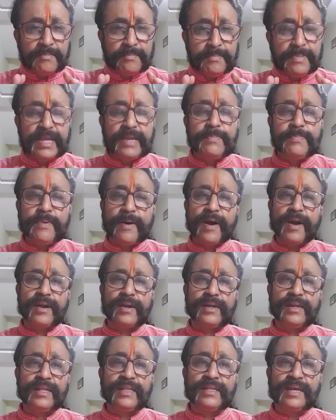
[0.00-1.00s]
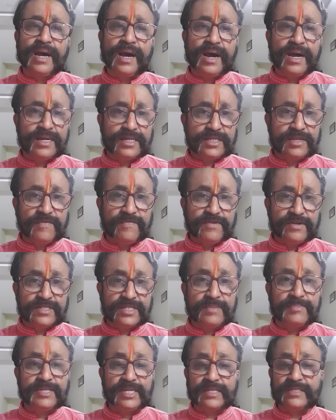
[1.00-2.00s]
big part in the hearts of her
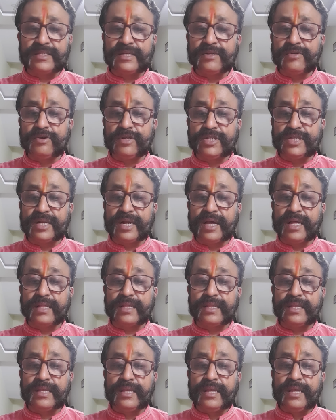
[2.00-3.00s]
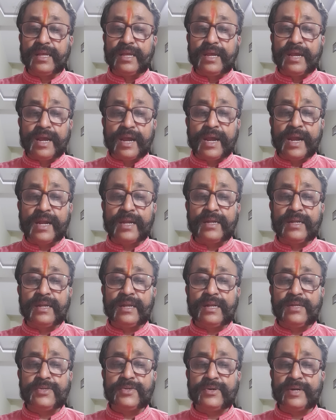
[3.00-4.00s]
subjects in Gujarat and
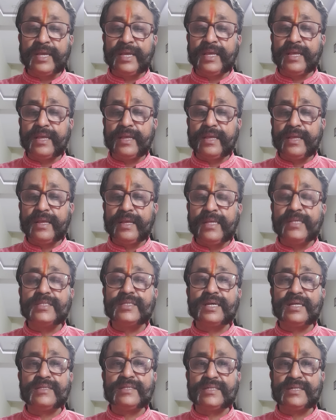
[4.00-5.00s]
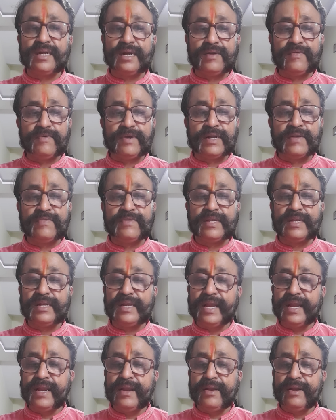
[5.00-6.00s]
till today is considered one of the
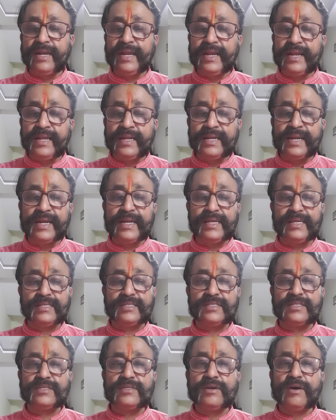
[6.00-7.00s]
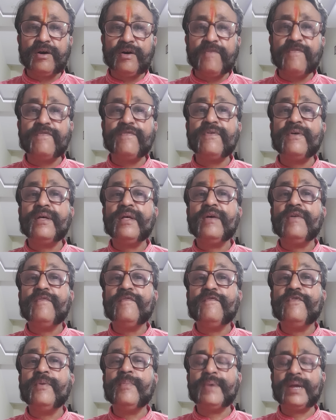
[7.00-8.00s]
leading ladies of
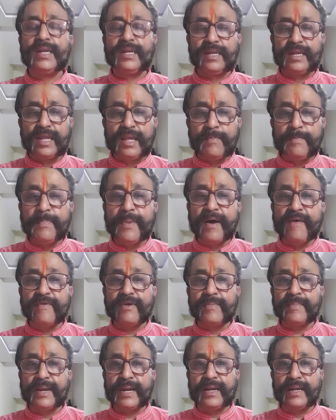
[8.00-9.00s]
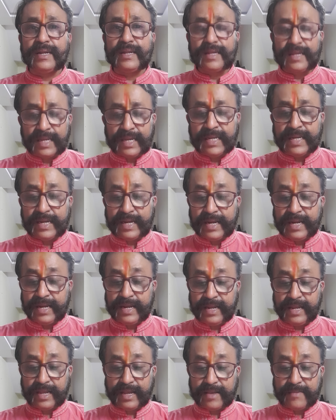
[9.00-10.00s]
women empowerment in
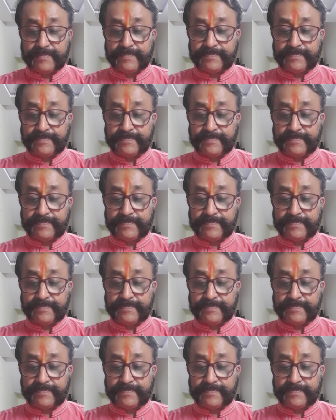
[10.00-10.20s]
India.